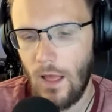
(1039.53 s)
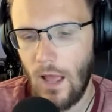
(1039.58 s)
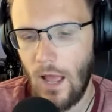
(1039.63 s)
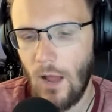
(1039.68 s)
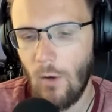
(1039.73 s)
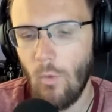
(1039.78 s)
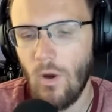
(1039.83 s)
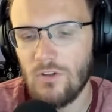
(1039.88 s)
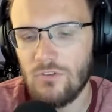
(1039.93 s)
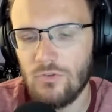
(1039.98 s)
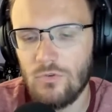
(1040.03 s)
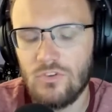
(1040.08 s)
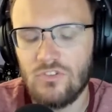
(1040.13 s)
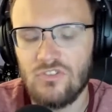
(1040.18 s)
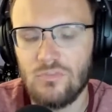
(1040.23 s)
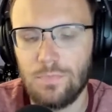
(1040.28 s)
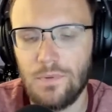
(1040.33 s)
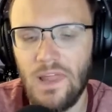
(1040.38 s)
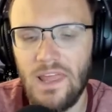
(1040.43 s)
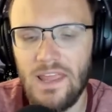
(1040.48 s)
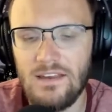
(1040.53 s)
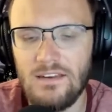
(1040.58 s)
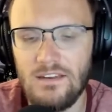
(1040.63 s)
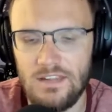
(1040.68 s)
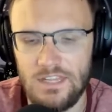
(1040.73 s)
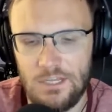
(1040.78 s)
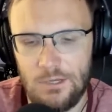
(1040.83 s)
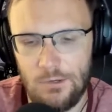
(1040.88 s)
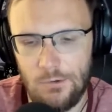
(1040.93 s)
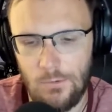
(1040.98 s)
I want to explain to
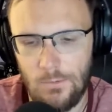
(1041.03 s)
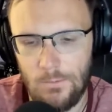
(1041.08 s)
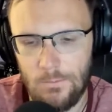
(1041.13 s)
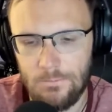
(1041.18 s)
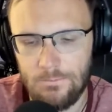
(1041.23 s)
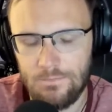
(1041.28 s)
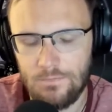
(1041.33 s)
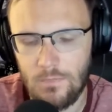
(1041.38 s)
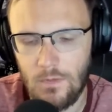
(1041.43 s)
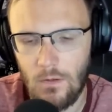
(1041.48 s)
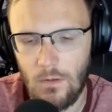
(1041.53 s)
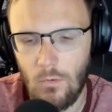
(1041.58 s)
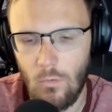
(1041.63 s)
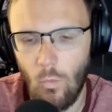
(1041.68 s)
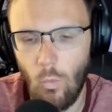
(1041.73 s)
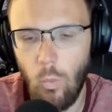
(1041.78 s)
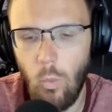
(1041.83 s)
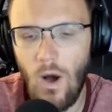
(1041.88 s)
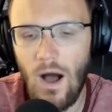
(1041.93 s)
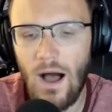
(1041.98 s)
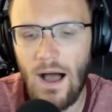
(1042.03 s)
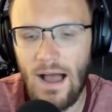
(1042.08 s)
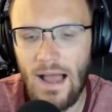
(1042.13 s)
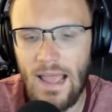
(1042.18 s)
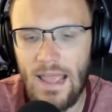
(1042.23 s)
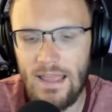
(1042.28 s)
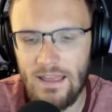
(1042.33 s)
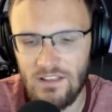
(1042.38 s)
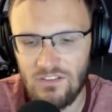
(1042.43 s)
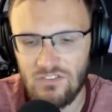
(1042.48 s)
you
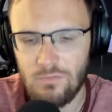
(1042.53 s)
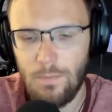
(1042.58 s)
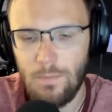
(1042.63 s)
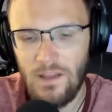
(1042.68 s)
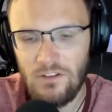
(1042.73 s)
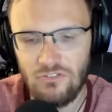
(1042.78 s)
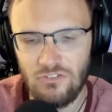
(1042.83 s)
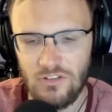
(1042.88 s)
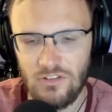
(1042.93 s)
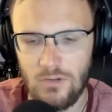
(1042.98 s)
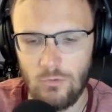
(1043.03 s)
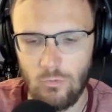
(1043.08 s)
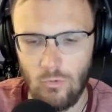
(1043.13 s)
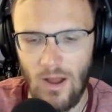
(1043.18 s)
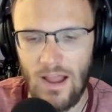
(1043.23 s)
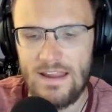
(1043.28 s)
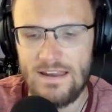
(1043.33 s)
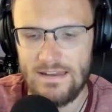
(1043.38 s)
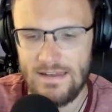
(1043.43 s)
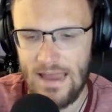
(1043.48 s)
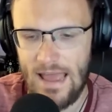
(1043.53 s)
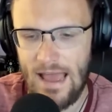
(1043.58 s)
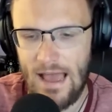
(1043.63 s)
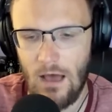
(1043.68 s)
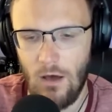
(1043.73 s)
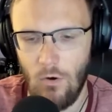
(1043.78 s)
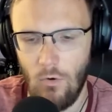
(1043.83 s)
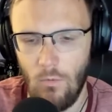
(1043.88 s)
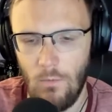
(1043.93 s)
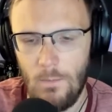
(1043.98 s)
why, especially right
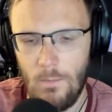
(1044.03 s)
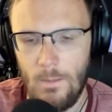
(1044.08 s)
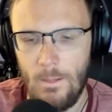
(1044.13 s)
now,